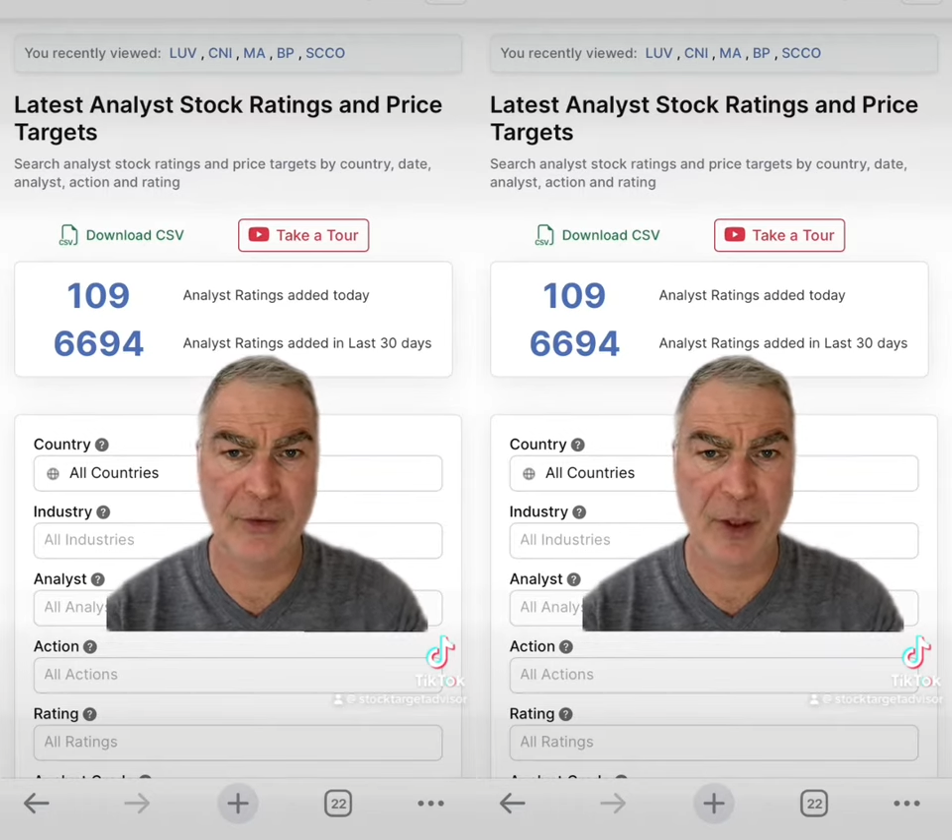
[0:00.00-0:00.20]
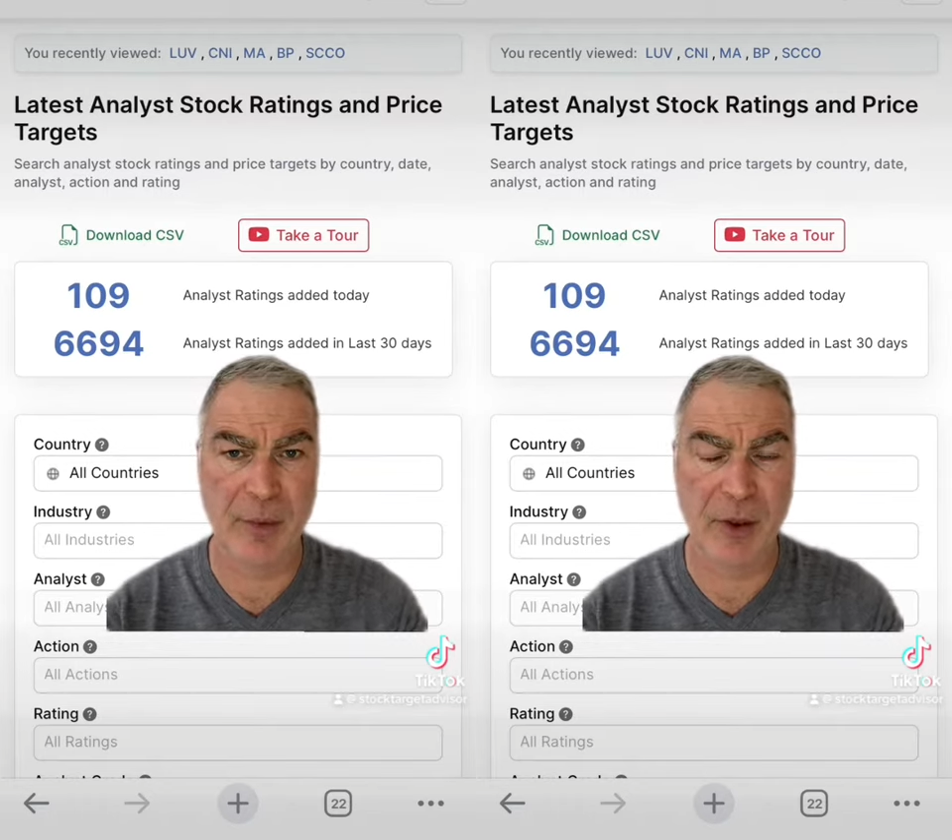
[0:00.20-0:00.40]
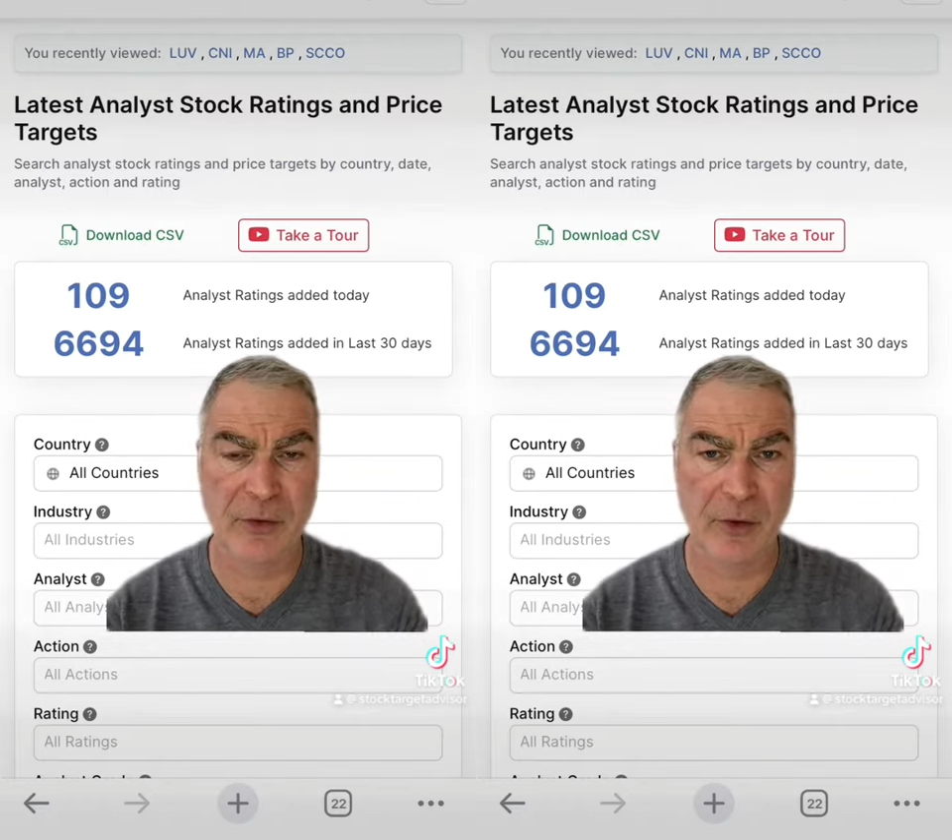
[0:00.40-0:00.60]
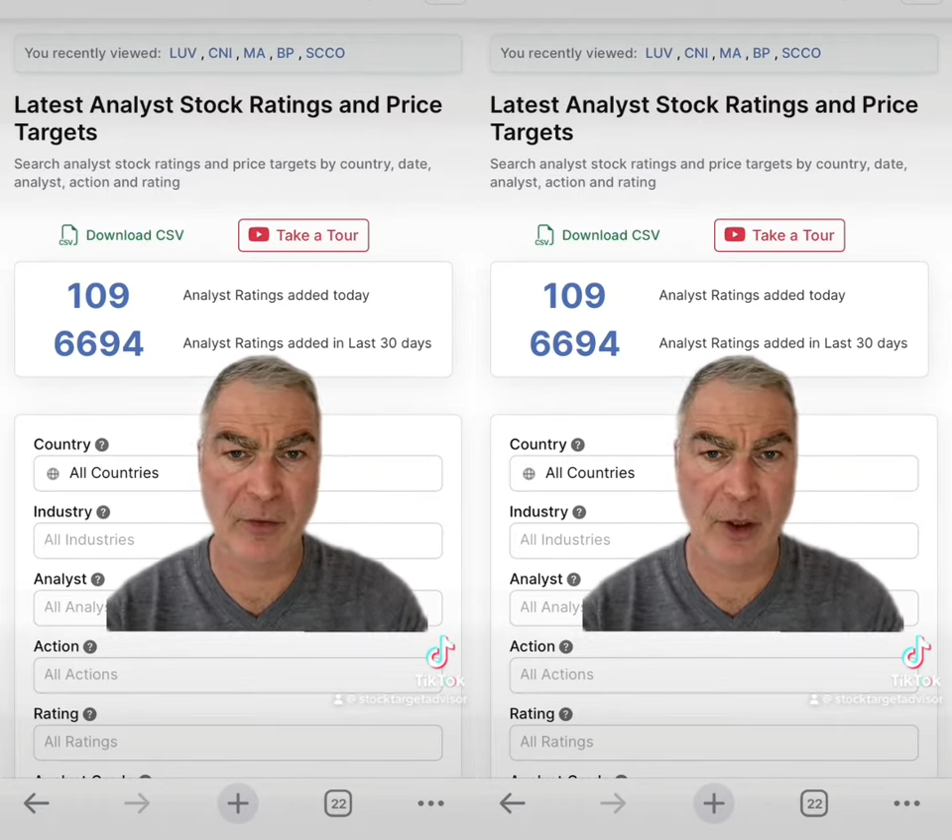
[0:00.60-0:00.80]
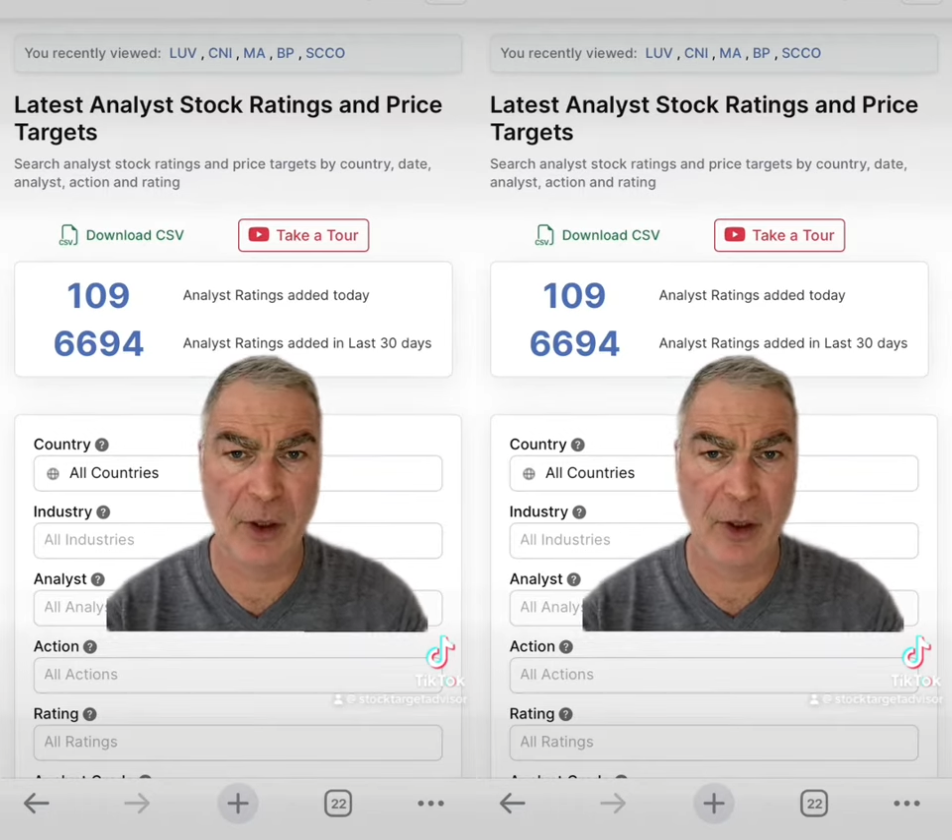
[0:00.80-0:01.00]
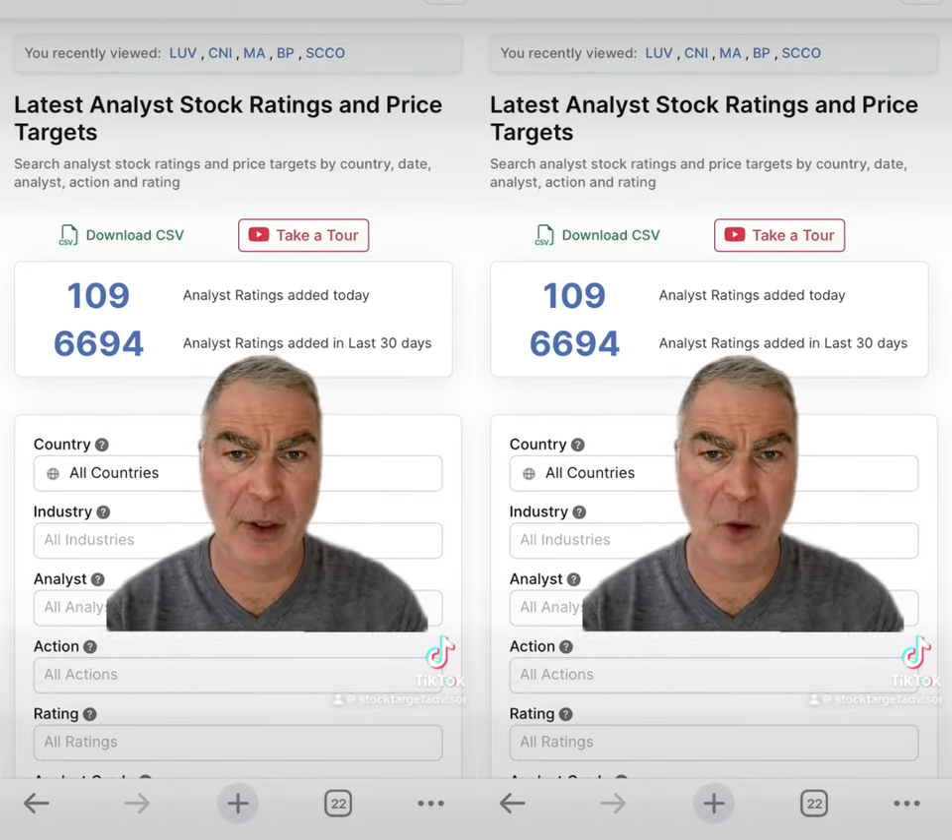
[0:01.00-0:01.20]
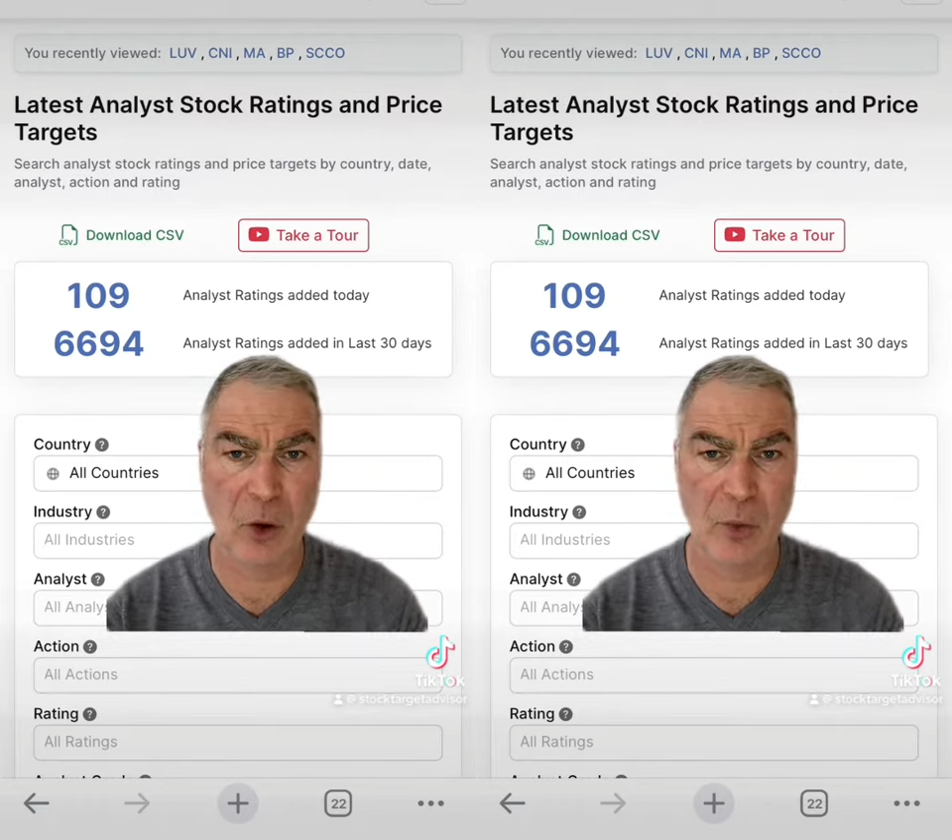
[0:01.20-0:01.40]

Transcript: day because of the long